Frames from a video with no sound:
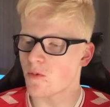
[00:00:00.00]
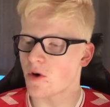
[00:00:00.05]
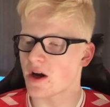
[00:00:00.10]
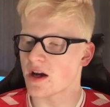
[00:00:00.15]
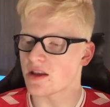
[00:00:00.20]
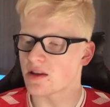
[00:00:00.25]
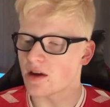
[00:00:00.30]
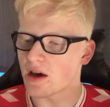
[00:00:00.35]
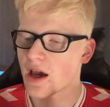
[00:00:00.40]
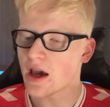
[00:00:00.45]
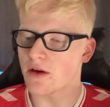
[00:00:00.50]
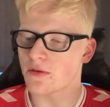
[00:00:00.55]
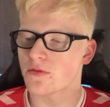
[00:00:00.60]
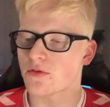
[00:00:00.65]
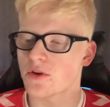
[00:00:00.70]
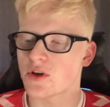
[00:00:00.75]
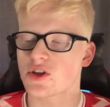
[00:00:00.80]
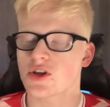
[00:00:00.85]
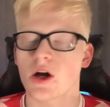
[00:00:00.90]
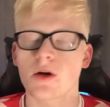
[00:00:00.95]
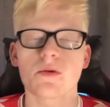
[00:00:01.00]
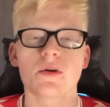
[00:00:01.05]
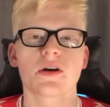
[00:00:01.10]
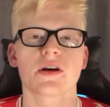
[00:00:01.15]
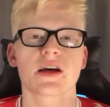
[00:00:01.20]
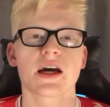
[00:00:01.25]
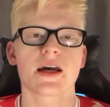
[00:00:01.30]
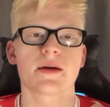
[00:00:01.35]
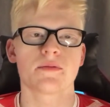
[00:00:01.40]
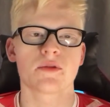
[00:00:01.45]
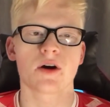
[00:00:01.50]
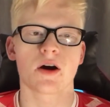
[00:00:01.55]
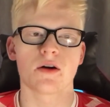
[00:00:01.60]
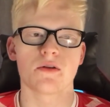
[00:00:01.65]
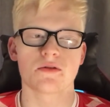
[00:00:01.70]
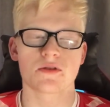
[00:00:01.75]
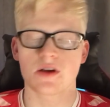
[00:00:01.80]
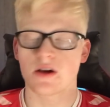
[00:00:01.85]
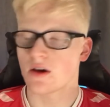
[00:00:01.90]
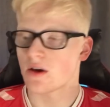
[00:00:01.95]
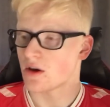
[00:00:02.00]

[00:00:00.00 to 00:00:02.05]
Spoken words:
way that every Charlton game goes.